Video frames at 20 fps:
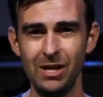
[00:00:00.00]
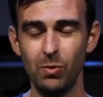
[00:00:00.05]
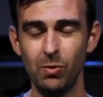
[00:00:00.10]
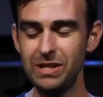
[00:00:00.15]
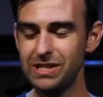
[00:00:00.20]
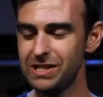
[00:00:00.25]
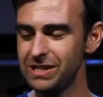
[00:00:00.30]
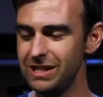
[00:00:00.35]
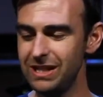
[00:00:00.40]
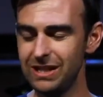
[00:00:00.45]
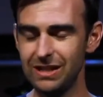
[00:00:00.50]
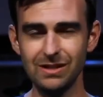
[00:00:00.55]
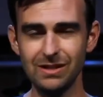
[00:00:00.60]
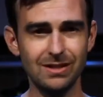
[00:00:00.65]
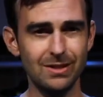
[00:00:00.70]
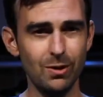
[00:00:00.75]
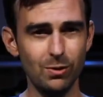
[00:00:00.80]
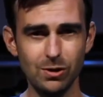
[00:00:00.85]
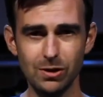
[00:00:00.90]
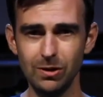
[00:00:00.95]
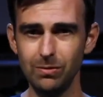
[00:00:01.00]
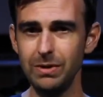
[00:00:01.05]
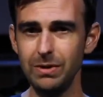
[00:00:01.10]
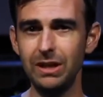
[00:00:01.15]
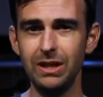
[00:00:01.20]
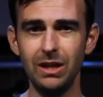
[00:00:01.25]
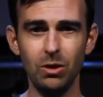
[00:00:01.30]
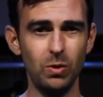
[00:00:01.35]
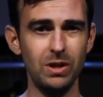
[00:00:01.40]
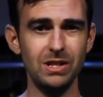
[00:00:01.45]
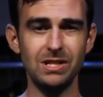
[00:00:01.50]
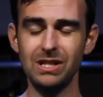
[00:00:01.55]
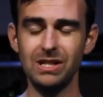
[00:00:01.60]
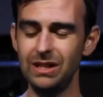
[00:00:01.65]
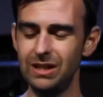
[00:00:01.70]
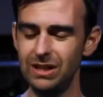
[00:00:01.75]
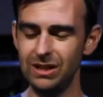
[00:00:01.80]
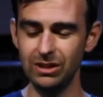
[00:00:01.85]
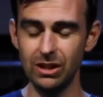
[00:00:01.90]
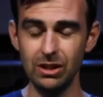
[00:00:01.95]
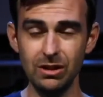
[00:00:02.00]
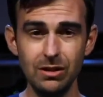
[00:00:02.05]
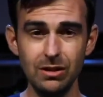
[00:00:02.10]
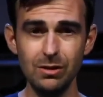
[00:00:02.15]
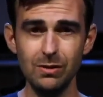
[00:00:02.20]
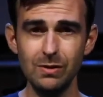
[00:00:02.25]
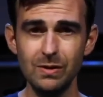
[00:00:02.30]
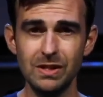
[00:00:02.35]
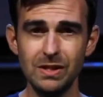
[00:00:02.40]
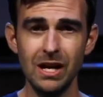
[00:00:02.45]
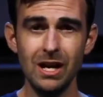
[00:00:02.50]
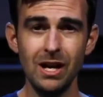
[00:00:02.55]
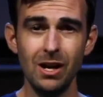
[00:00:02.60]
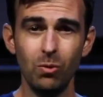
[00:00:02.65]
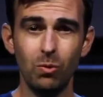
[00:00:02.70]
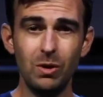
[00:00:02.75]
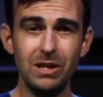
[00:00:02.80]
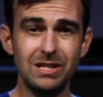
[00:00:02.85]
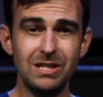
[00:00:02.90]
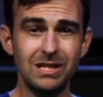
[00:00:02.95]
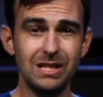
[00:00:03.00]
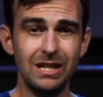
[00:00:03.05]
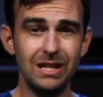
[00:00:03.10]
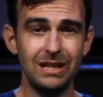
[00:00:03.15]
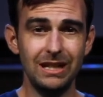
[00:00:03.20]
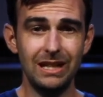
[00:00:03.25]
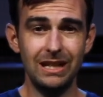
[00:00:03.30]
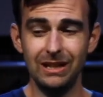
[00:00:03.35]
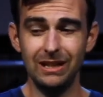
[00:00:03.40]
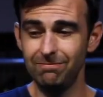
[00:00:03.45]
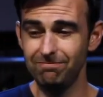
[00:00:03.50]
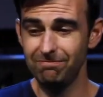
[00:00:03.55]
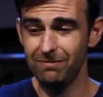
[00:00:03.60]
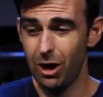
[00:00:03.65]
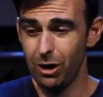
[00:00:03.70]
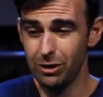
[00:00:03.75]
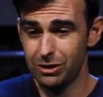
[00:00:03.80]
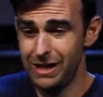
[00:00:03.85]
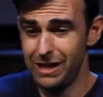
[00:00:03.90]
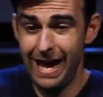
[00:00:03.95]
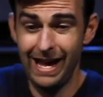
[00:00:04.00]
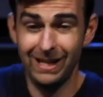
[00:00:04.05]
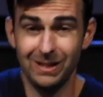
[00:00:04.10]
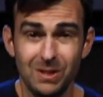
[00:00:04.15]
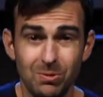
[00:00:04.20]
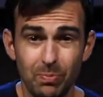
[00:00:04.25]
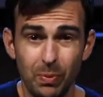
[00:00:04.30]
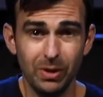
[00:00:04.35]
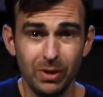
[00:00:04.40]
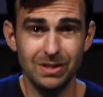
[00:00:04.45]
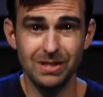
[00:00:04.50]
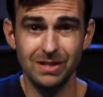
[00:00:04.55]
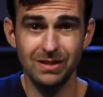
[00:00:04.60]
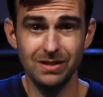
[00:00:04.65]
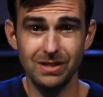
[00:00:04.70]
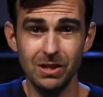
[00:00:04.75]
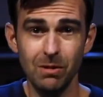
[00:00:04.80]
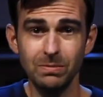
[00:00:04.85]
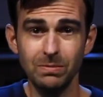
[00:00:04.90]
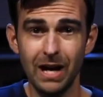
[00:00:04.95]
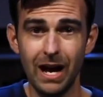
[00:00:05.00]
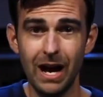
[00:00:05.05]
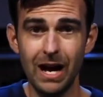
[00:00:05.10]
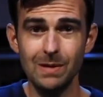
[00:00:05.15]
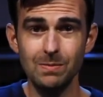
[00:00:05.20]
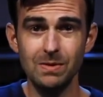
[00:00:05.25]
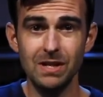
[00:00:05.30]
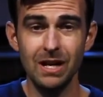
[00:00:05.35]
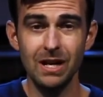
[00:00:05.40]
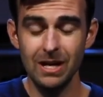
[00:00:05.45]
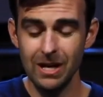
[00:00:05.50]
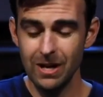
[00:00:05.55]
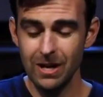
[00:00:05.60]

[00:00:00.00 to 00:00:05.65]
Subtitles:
We see it in social media. We see it in the news. We see it in our textbooks sometimes.